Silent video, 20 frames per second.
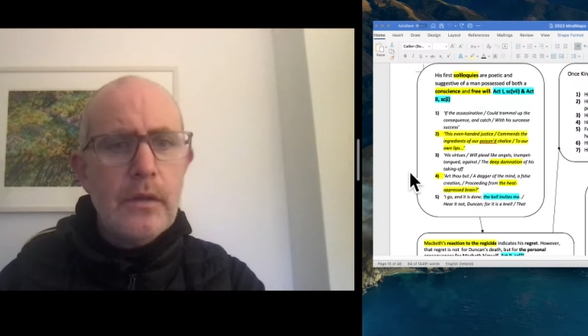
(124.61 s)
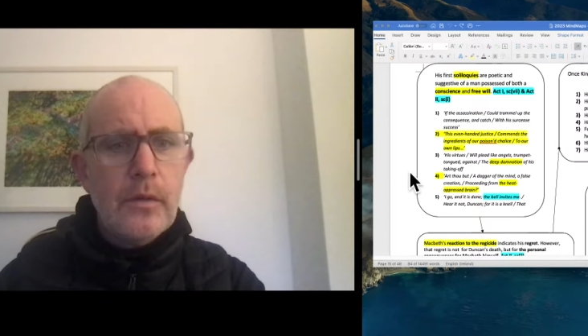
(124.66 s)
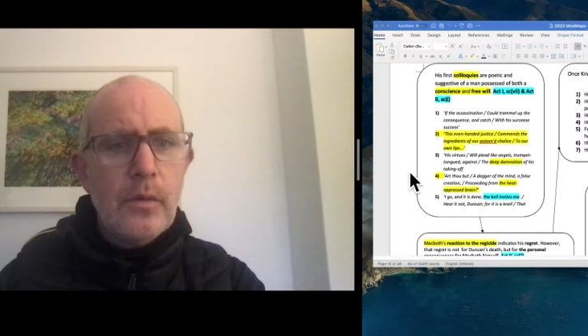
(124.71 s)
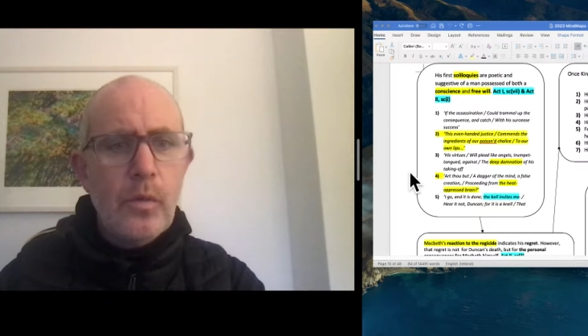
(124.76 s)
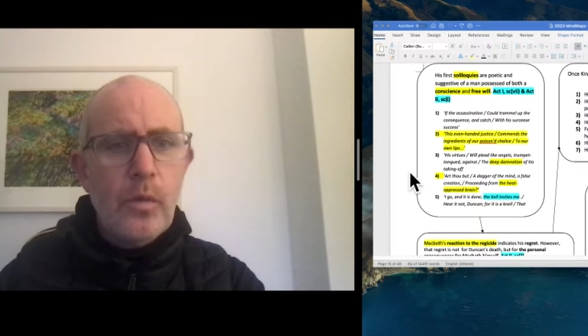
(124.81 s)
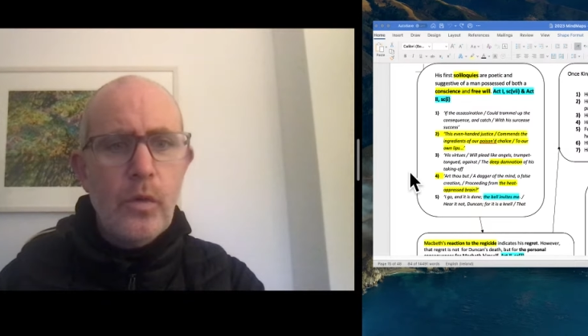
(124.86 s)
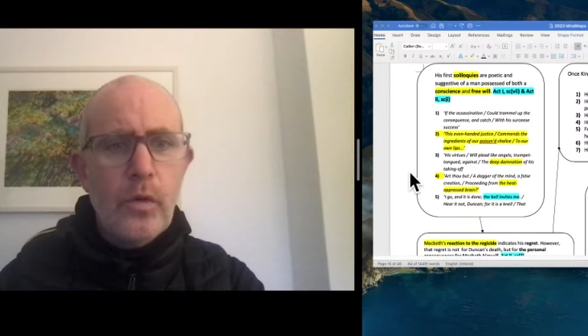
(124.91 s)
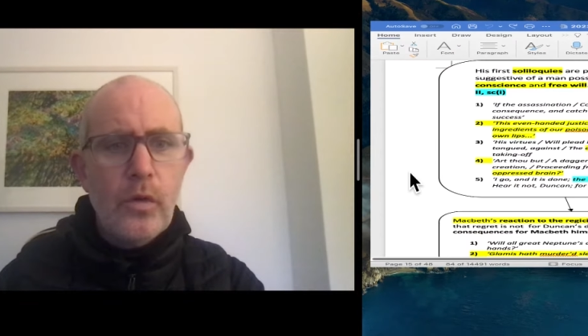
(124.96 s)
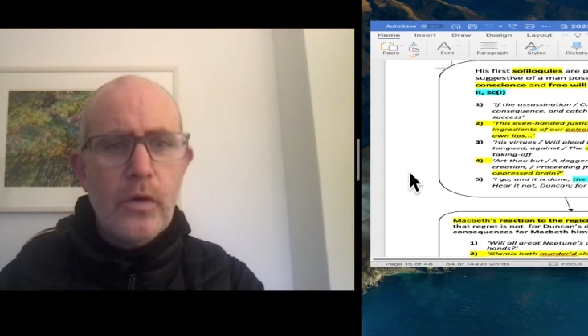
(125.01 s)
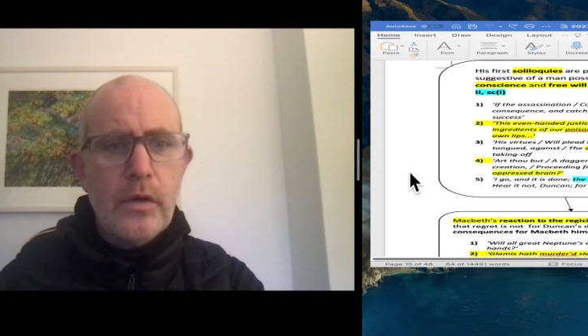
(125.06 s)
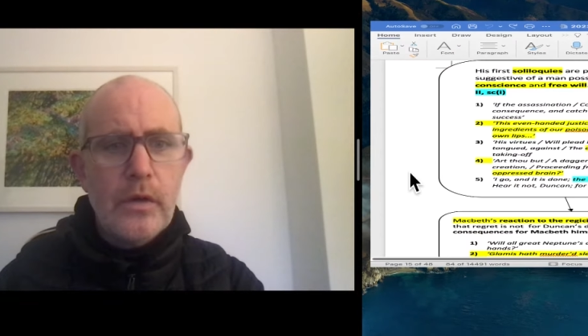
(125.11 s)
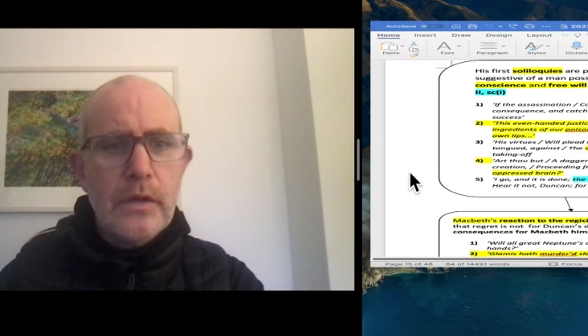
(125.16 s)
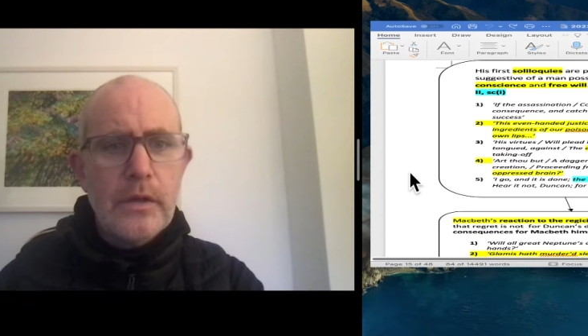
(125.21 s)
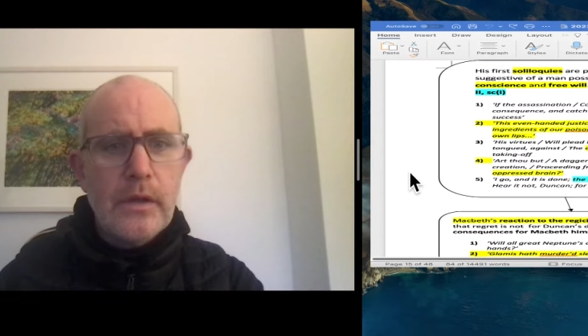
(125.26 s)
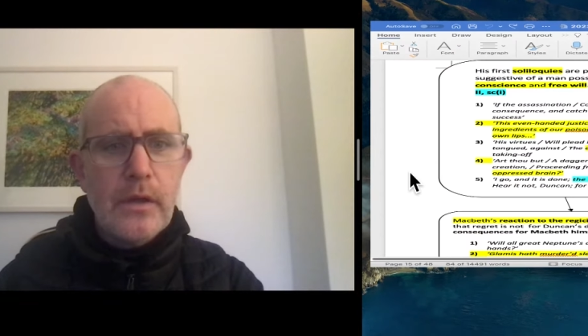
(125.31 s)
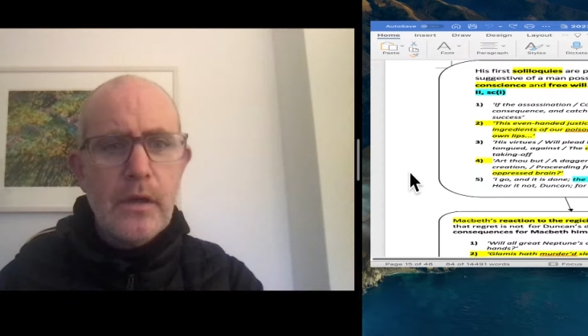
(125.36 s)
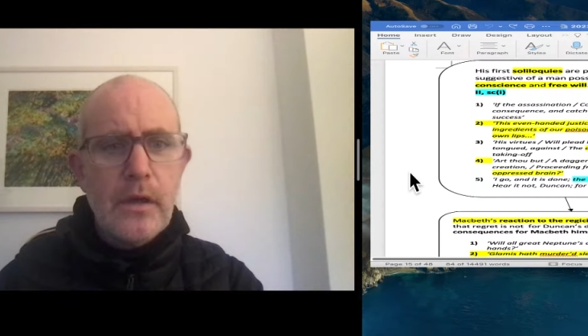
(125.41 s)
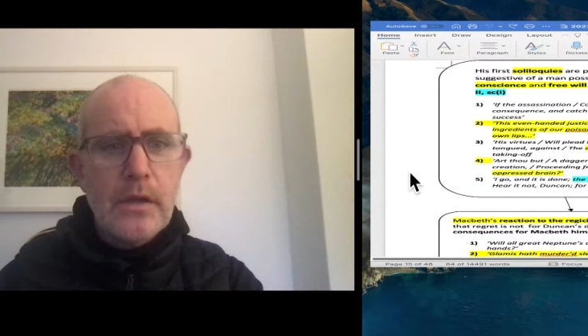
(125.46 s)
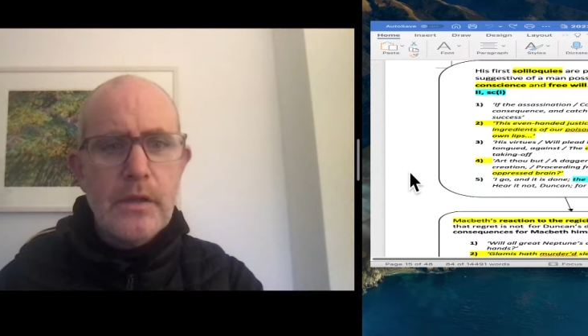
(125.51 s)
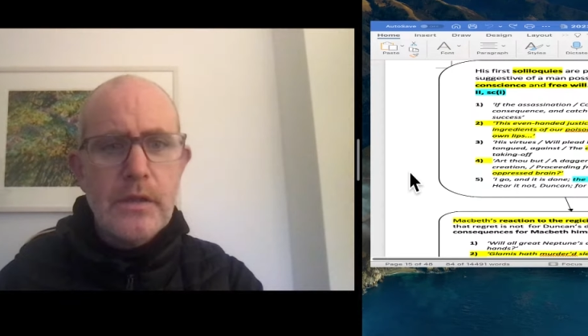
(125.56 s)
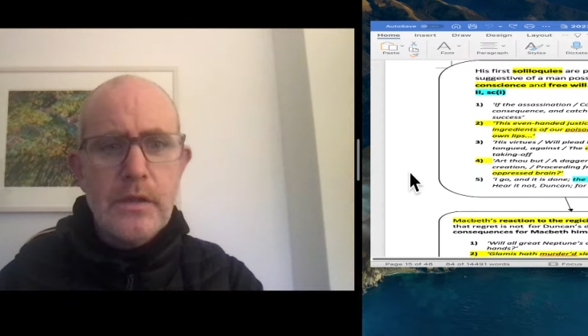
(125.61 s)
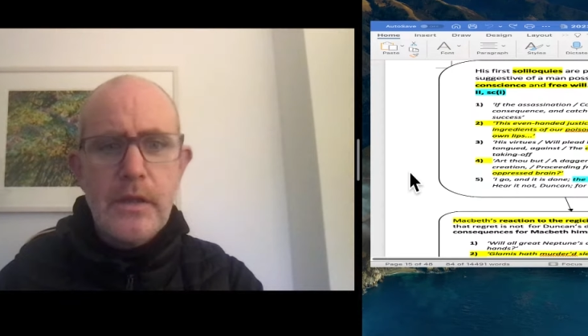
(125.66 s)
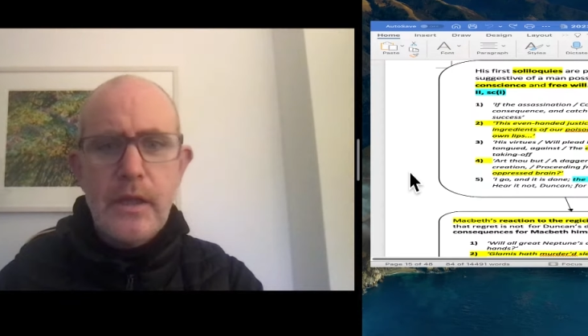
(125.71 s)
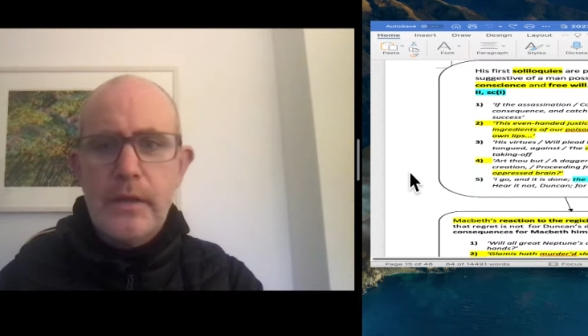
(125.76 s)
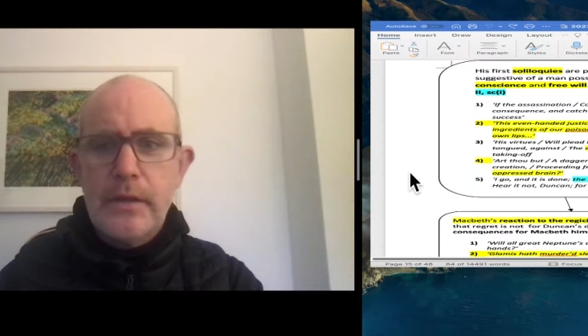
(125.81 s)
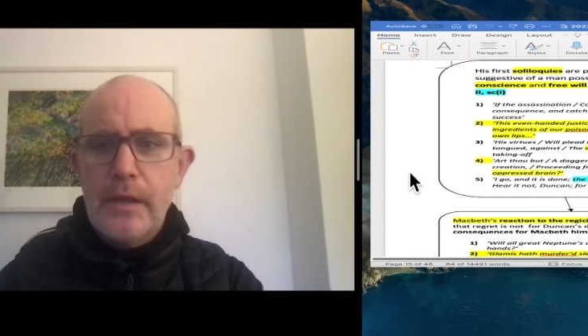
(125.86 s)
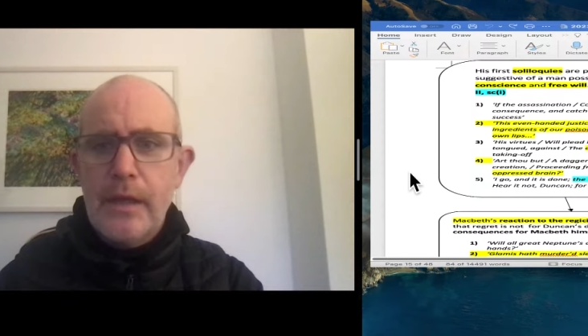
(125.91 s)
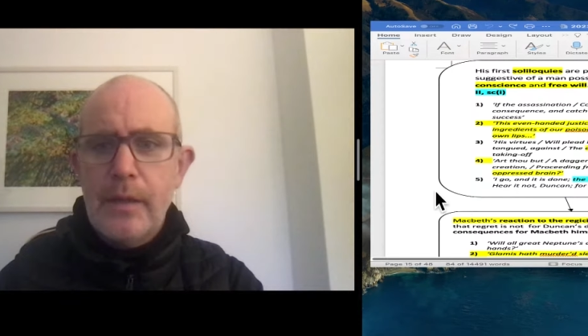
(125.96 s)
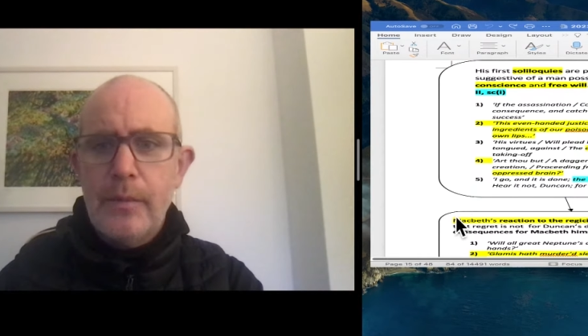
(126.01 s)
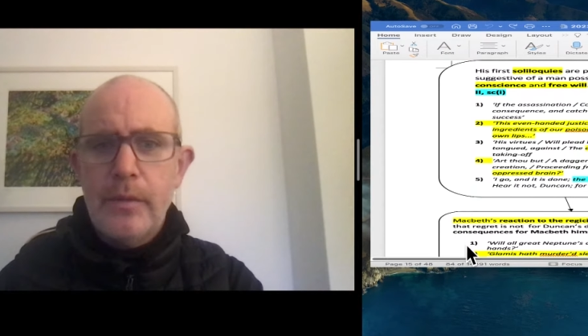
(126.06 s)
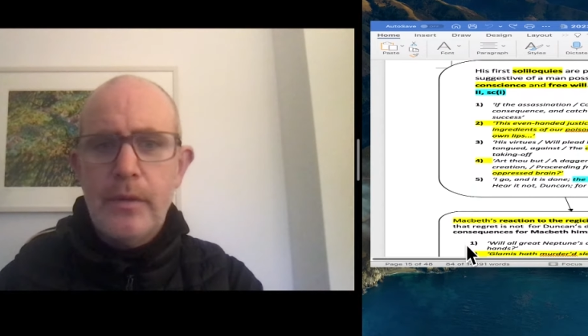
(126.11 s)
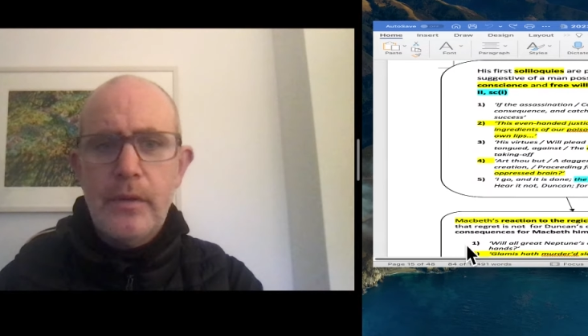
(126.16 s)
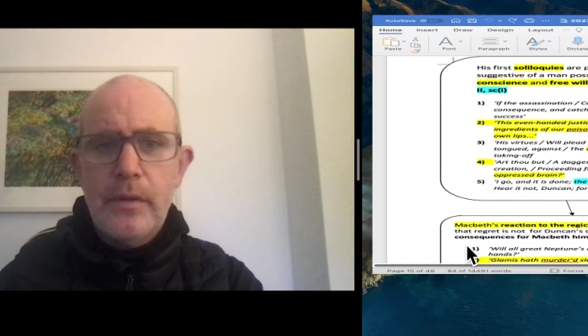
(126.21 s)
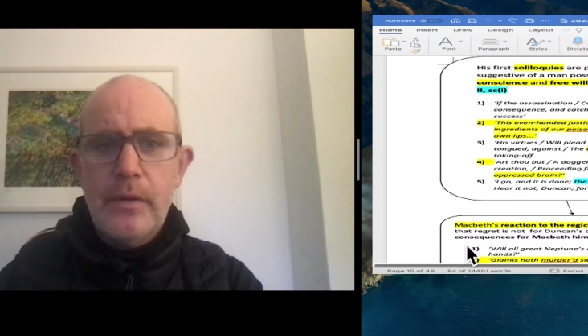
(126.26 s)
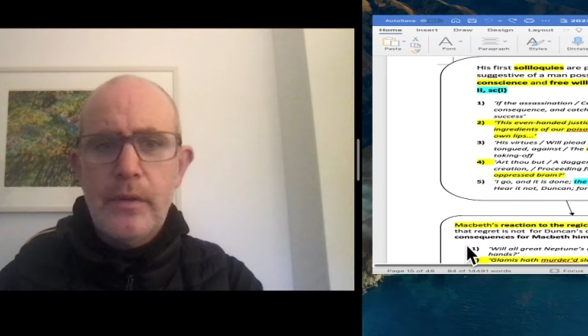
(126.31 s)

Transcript: Word, it causes that to happen.